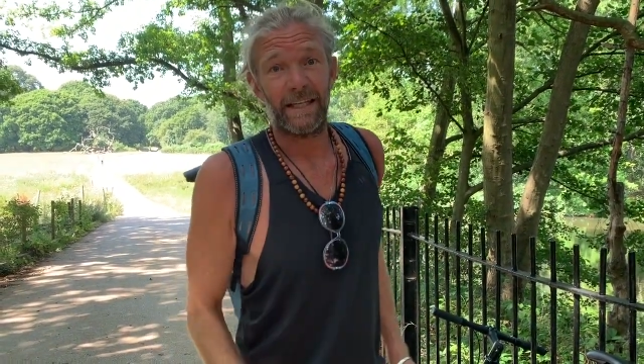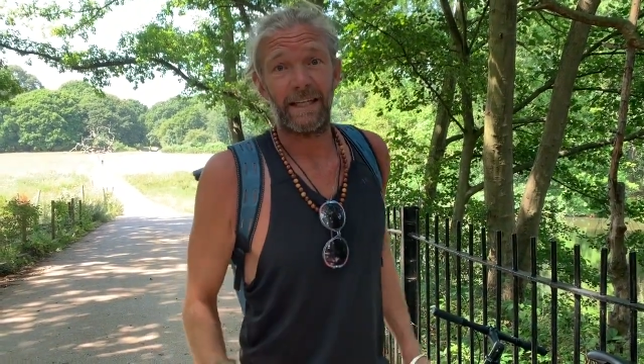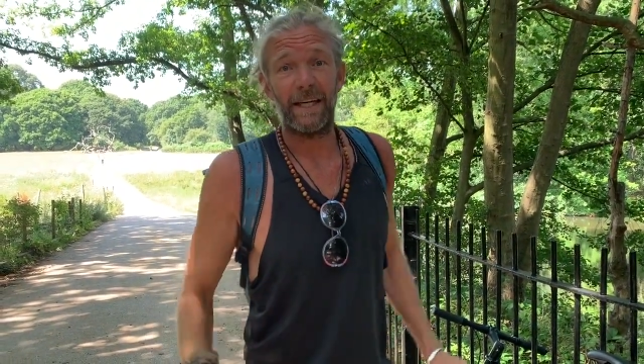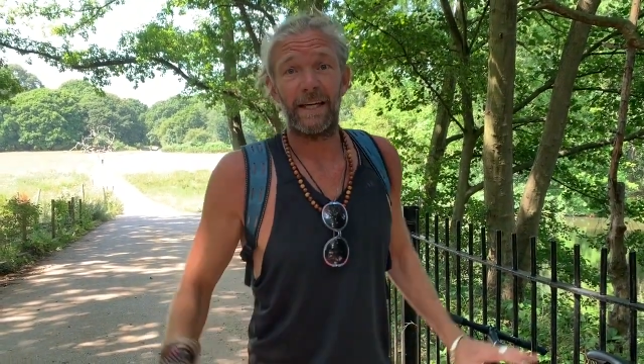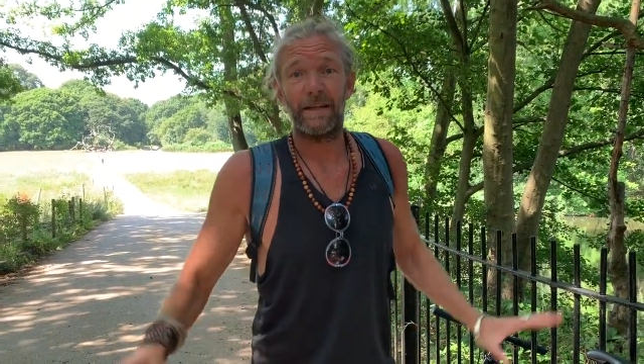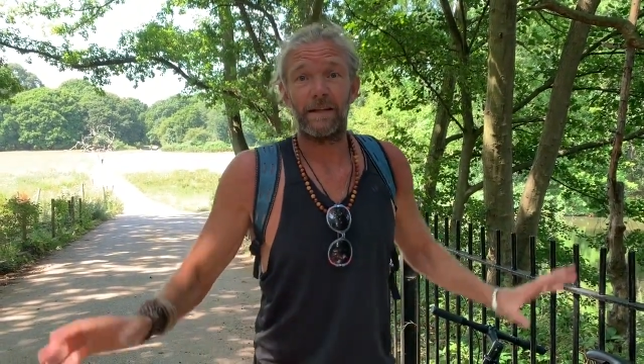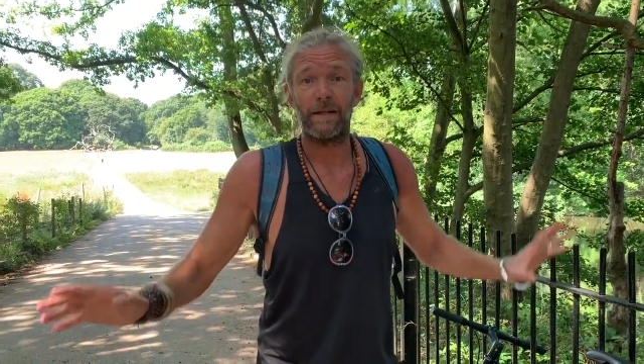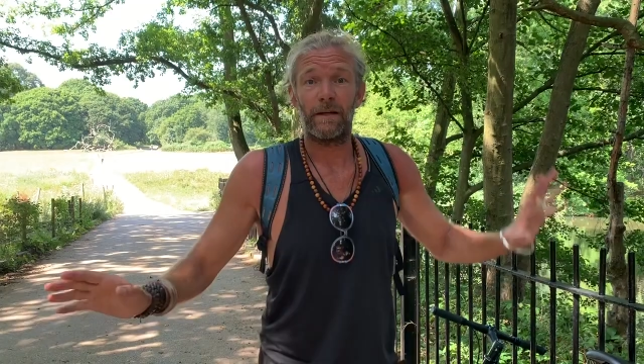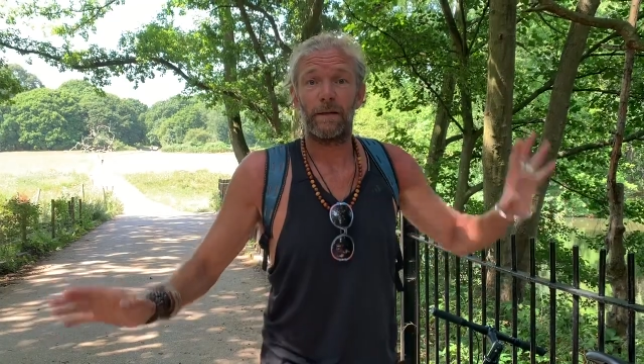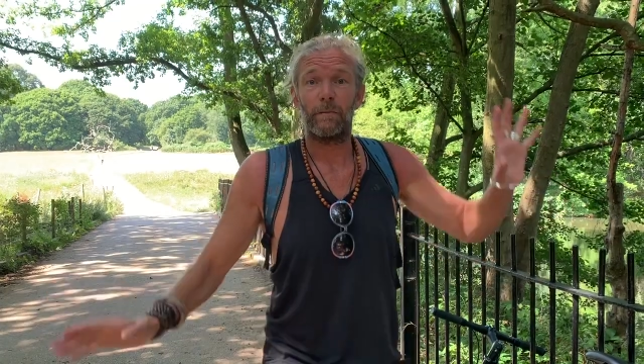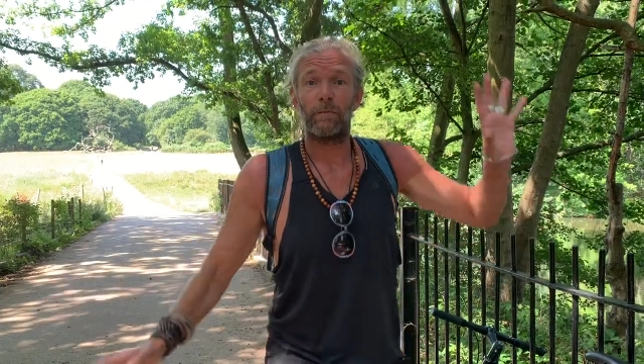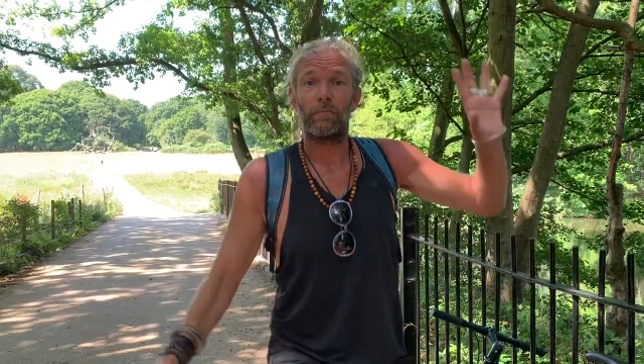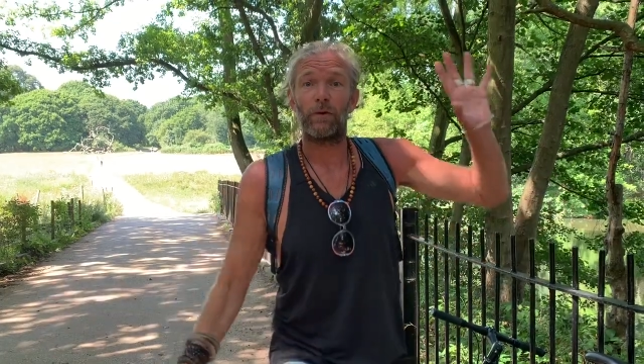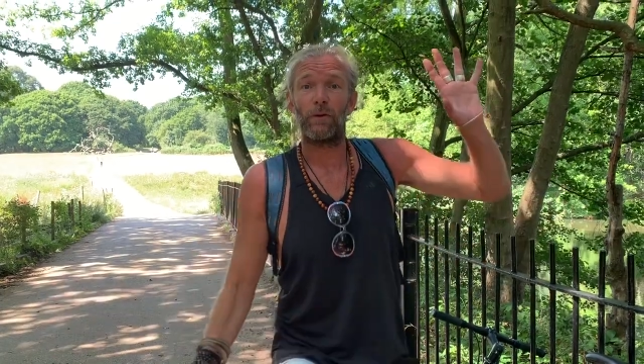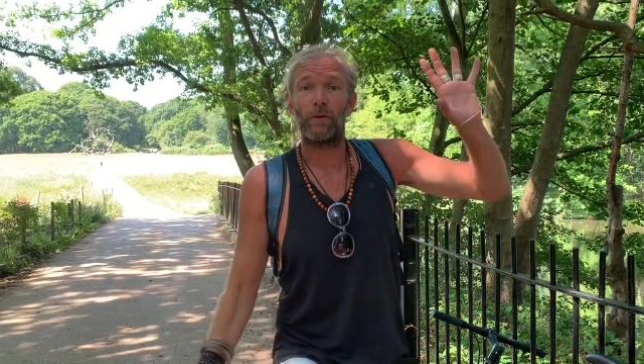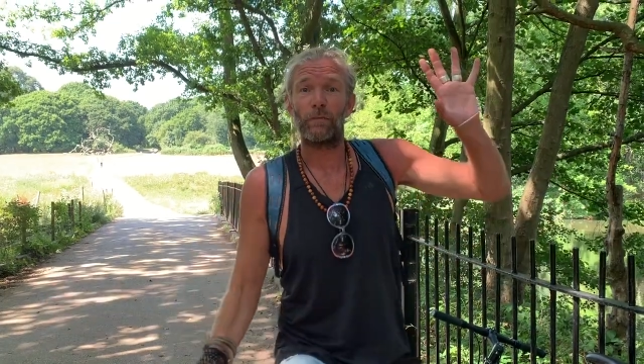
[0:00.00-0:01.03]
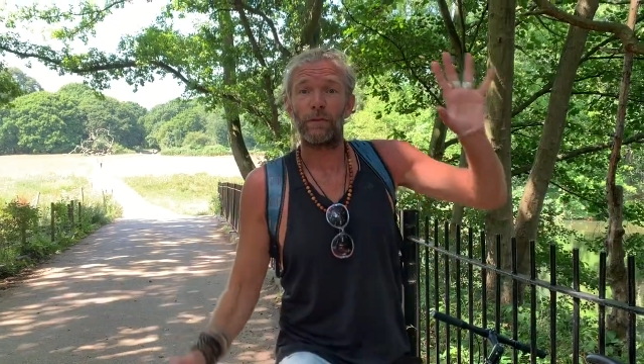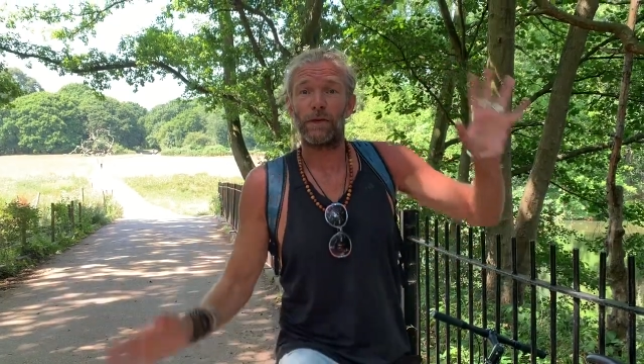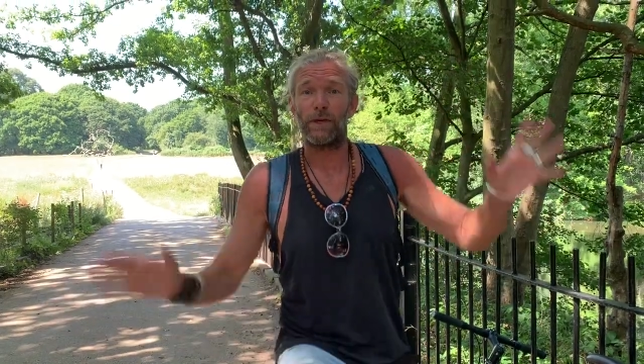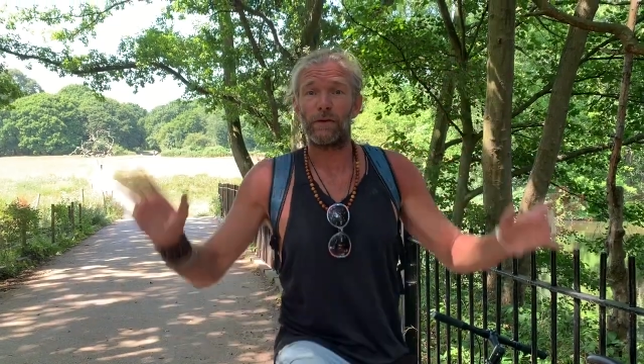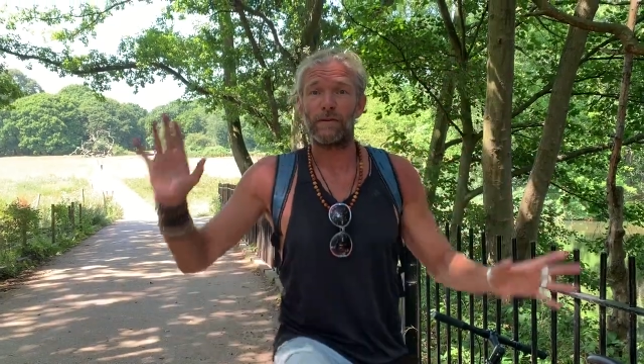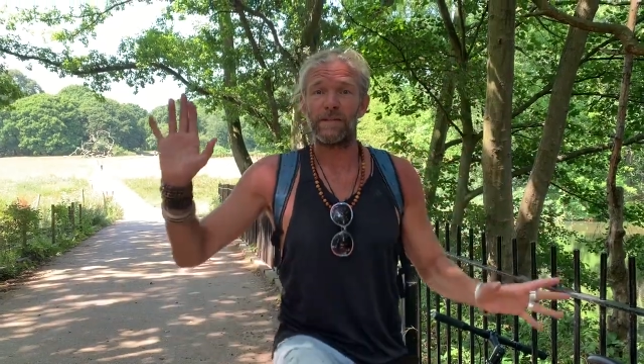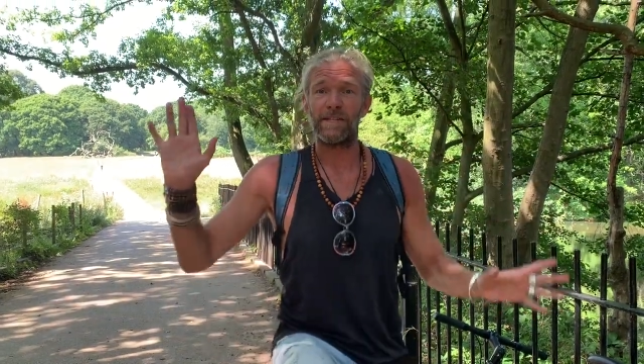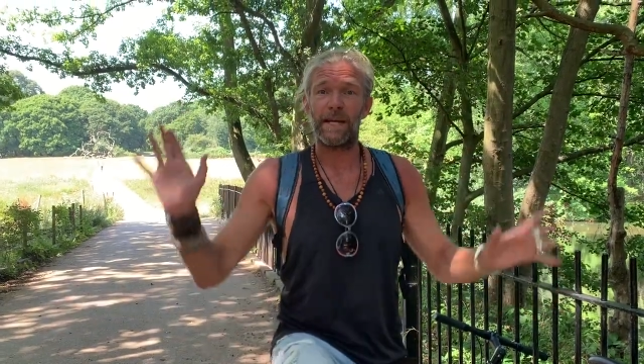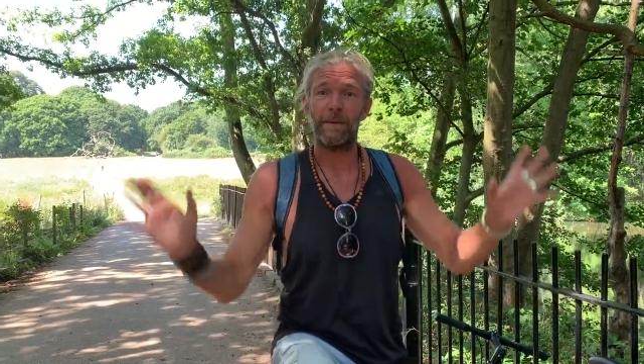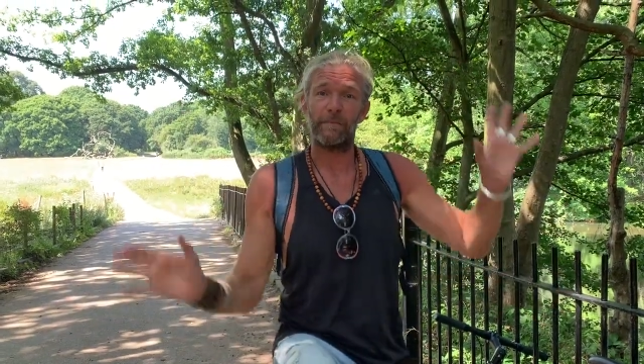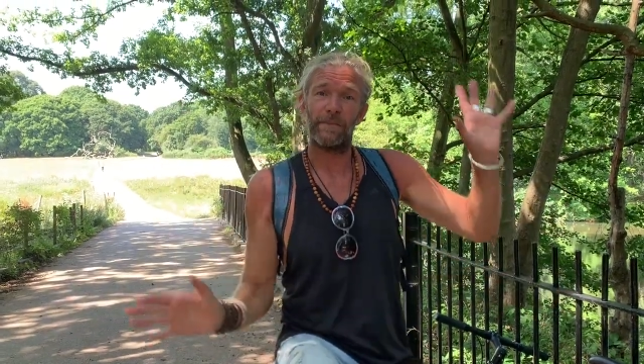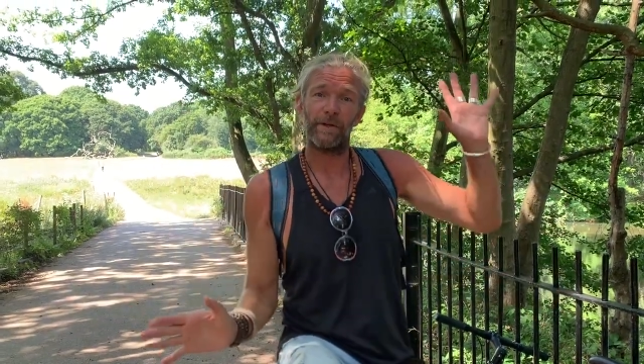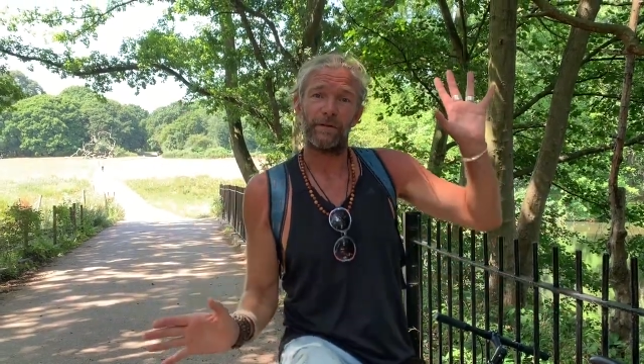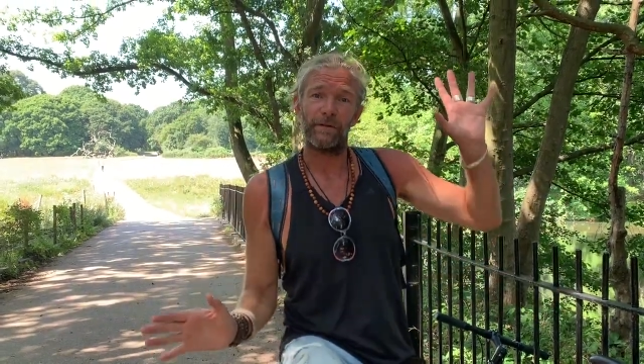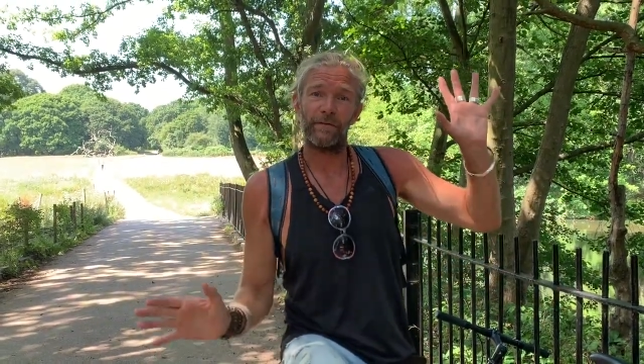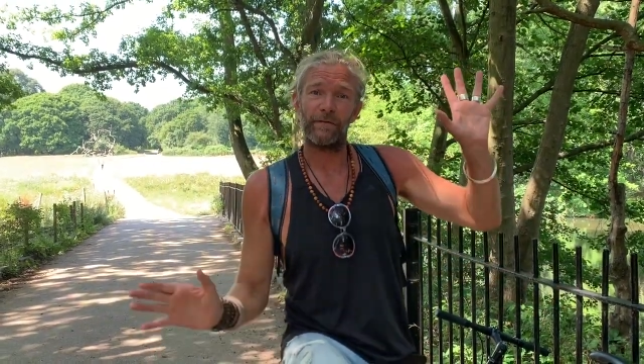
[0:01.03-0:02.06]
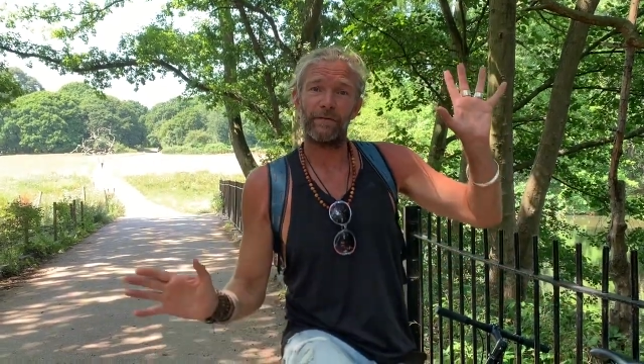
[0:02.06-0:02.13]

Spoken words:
get proprioceptive.